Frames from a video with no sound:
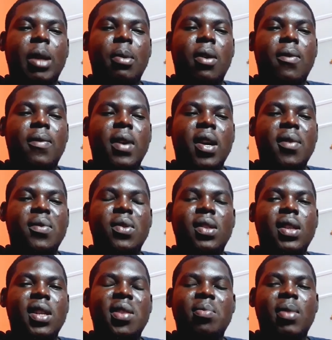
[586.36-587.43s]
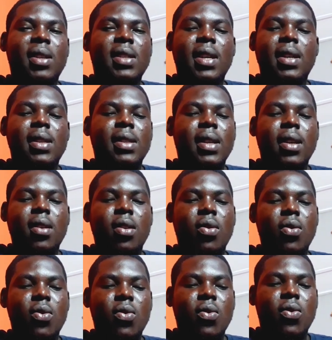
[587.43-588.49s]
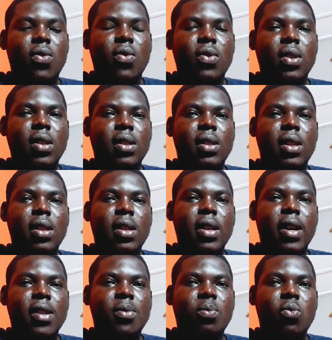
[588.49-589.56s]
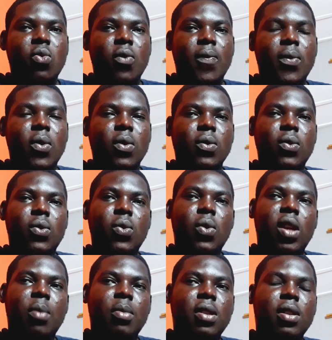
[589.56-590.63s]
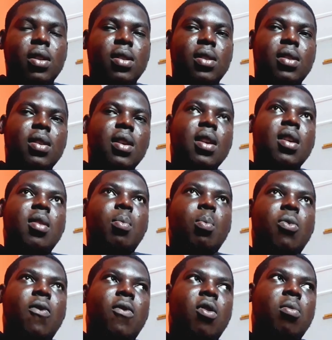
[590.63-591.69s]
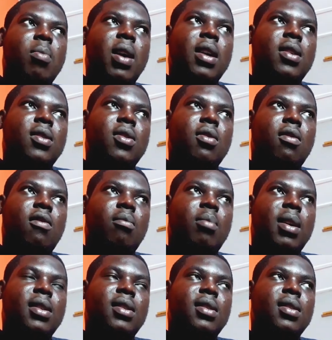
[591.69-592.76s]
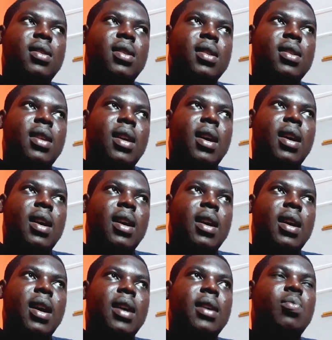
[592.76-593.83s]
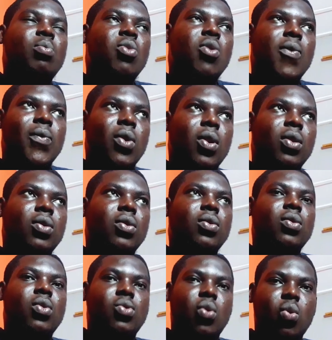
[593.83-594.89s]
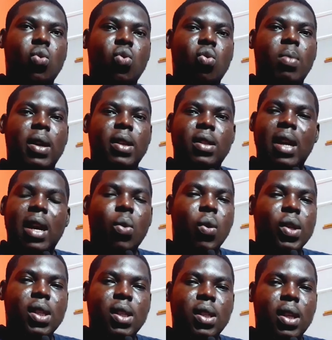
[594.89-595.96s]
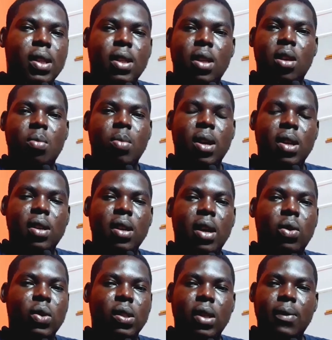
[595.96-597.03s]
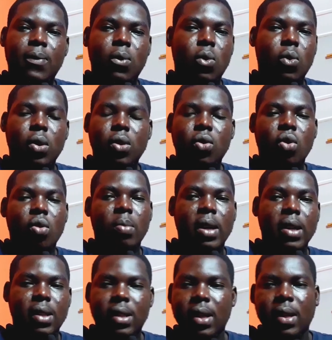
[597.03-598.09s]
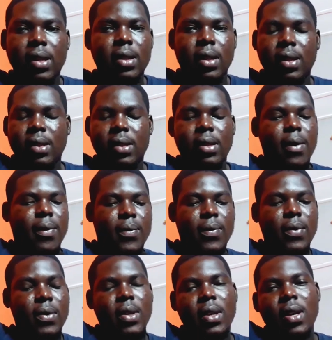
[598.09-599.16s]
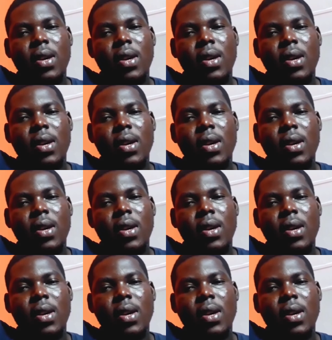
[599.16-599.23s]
about 5 to 6 months, I decided, no, this lady has moved on, so let me just move on myself. But just that I'd moved on too, but I wasn't dating anybody. I was just focusing on my studies and stuff